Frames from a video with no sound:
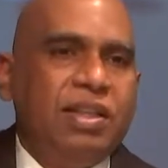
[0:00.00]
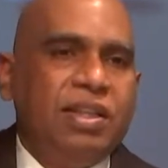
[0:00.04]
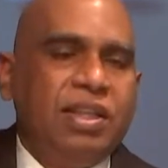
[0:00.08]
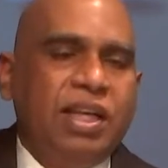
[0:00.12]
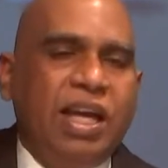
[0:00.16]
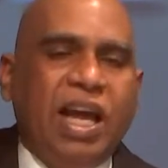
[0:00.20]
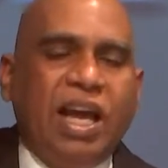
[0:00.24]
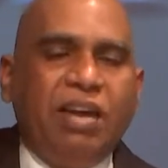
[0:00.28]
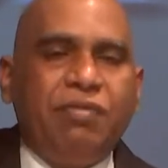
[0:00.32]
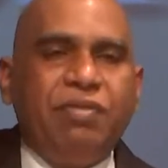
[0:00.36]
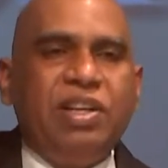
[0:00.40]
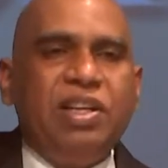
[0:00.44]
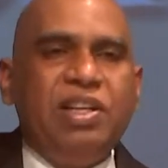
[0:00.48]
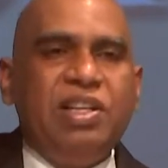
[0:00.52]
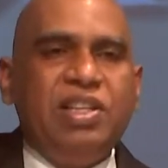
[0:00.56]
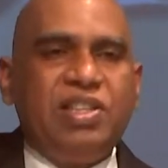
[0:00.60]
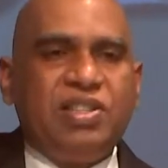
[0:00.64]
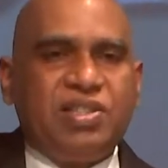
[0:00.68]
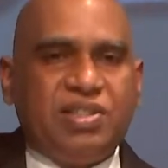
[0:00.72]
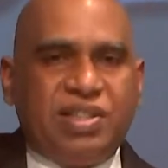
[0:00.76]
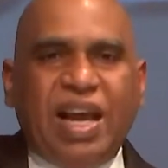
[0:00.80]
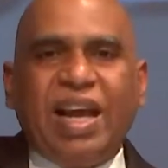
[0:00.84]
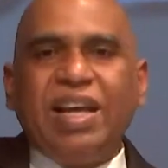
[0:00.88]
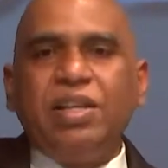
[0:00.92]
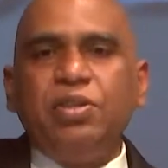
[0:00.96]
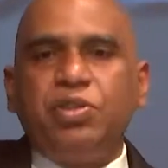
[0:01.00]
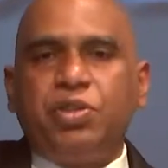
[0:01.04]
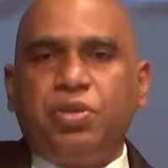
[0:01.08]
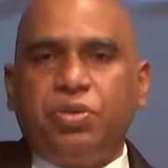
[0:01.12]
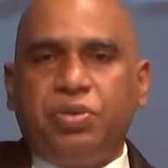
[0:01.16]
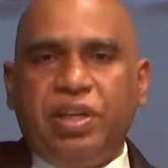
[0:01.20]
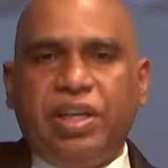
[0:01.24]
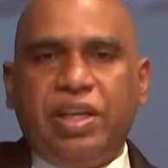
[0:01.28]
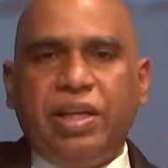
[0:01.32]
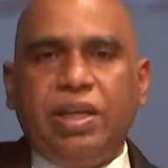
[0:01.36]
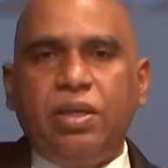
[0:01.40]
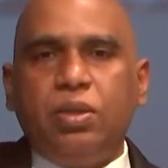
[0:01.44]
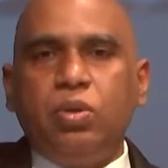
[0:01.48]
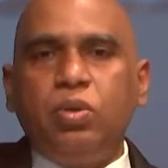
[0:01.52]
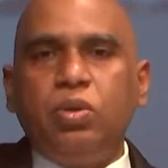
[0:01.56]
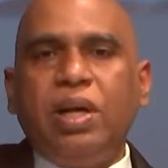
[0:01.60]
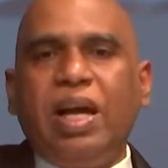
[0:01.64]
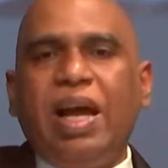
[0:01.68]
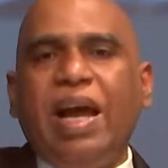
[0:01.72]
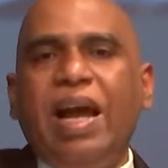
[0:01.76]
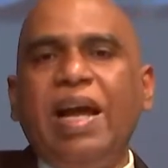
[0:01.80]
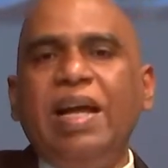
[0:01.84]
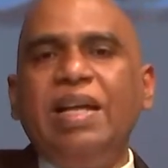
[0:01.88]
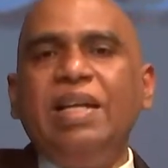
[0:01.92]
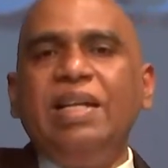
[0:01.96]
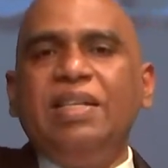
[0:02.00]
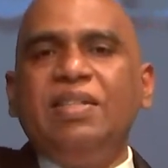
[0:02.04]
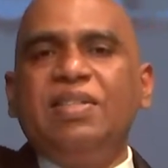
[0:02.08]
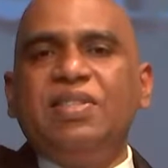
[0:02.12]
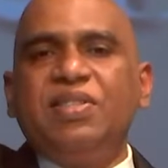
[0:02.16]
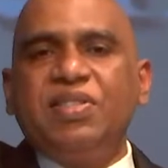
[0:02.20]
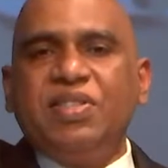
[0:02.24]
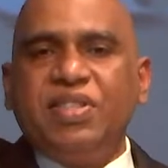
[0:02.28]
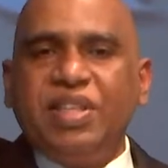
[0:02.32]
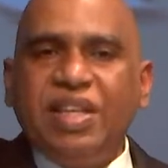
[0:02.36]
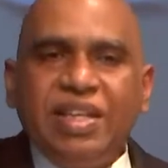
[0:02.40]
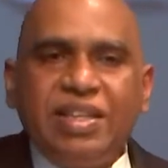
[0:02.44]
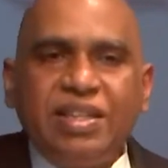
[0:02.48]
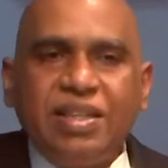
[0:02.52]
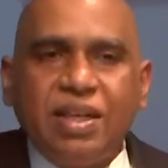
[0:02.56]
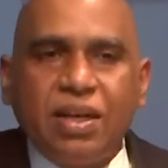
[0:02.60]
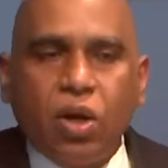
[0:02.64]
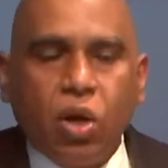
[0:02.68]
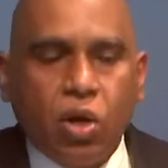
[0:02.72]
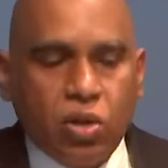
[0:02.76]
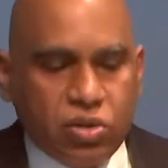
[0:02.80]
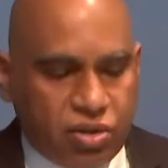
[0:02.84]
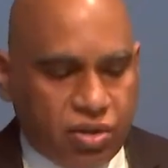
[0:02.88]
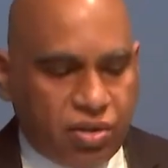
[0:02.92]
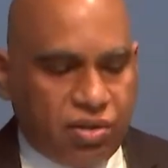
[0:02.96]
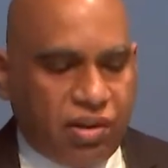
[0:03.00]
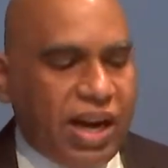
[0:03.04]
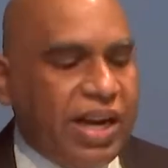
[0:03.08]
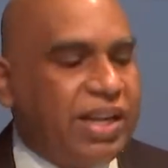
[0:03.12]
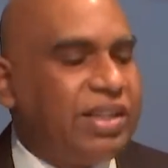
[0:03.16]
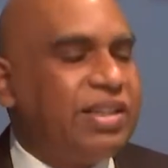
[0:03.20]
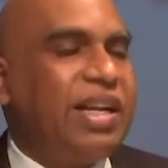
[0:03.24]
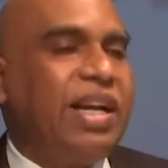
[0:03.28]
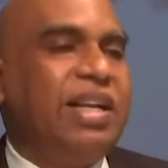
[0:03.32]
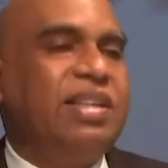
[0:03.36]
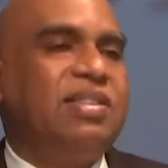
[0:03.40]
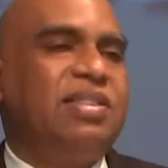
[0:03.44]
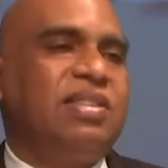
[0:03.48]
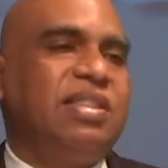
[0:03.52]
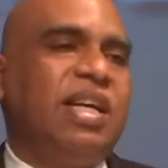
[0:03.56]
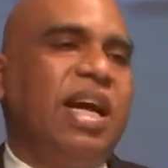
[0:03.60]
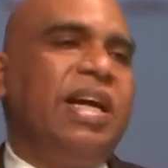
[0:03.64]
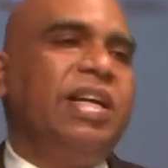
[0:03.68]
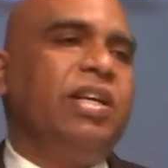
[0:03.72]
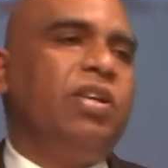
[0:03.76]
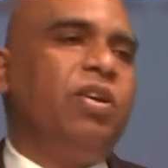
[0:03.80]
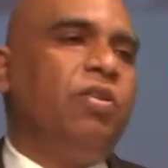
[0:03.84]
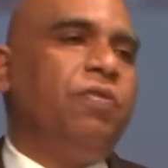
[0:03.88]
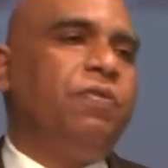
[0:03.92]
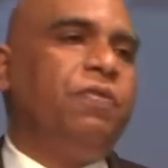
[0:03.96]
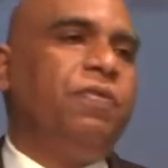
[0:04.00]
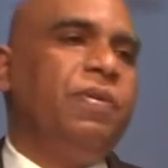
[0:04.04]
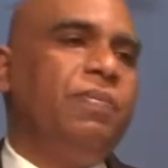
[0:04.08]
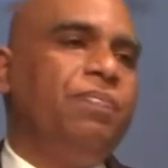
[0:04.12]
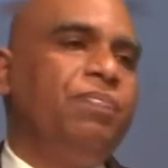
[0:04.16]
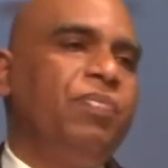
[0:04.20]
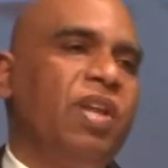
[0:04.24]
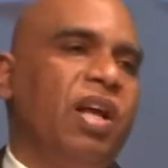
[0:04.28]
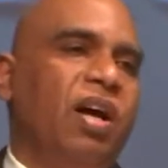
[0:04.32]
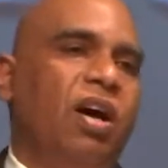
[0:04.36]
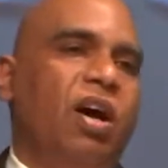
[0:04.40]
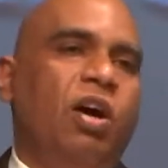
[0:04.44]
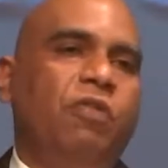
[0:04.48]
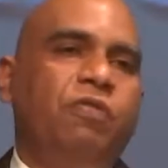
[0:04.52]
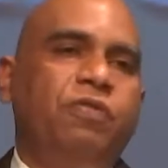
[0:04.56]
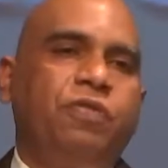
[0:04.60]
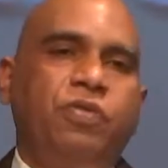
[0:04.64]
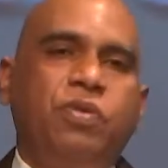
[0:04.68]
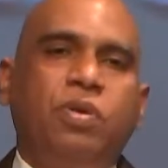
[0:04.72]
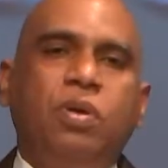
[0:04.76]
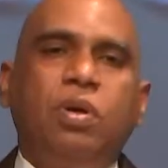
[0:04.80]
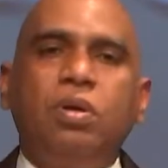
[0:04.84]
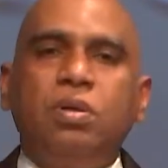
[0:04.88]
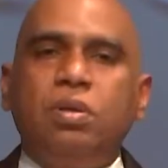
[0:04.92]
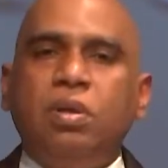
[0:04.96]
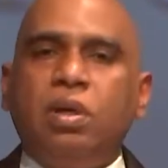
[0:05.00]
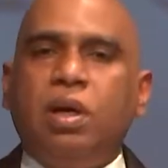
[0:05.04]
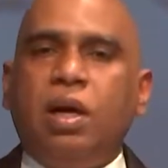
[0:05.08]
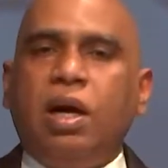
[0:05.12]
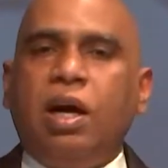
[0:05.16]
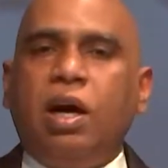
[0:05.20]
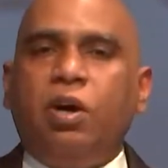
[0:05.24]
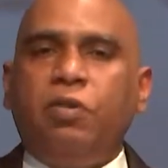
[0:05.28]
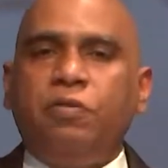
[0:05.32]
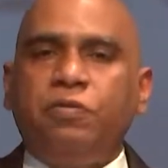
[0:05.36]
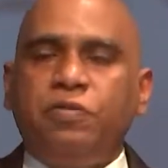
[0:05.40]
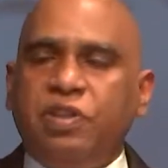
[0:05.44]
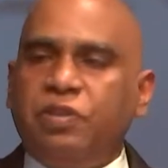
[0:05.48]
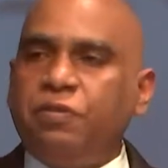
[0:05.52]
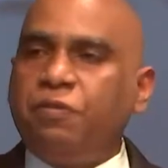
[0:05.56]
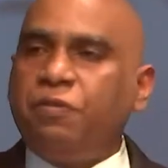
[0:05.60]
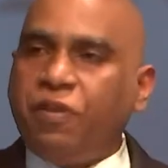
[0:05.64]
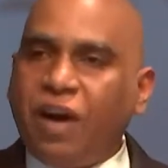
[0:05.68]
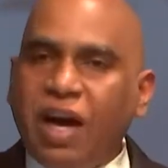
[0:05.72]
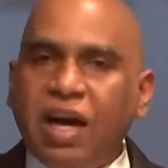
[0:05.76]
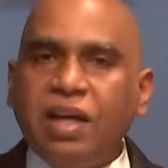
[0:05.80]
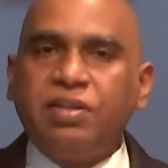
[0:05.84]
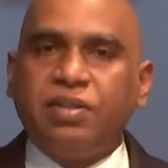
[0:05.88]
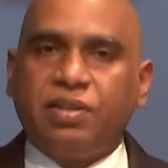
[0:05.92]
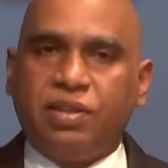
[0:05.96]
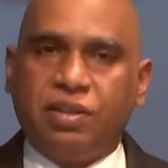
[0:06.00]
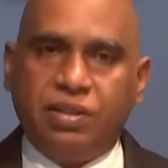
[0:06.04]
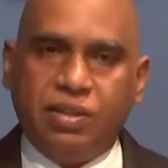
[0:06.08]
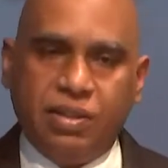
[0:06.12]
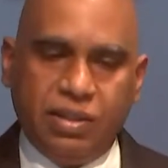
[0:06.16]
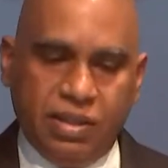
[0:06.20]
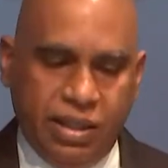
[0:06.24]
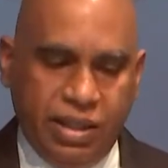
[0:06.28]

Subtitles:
heavenly sanctuary and is seated on the right-hand side of the Father.